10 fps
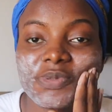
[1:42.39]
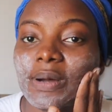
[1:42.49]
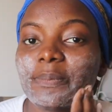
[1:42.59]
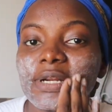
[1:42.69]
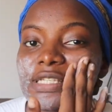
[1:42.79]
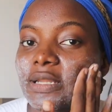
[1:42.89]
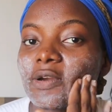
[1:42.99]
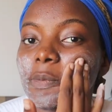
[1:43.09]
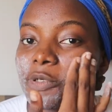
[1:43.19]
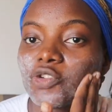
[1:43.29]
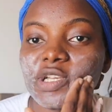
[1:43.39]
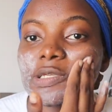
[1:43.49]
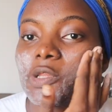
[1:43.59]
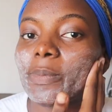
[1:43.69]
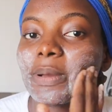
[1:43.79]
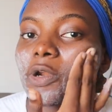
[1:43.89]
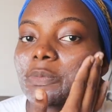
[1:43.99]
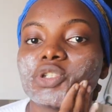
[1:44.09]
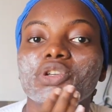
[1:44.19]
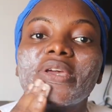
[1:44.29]
So I'm practically going to be dressing up. I'm going to
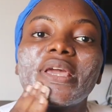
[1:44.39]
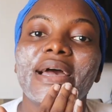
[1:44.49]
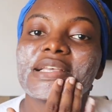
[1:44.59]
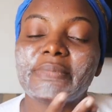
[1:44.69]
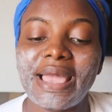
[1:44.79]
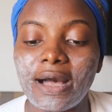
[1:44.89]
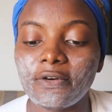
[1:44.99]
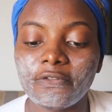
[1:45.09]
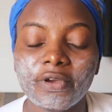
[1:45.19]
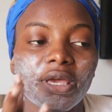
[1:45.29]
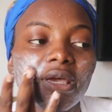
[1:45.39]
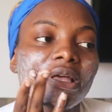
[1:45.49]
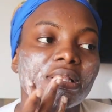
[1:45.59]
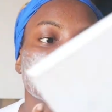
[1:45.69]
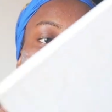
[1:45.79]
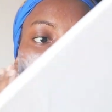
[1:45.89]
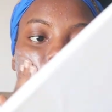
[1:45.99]
be showing you guys my outfit,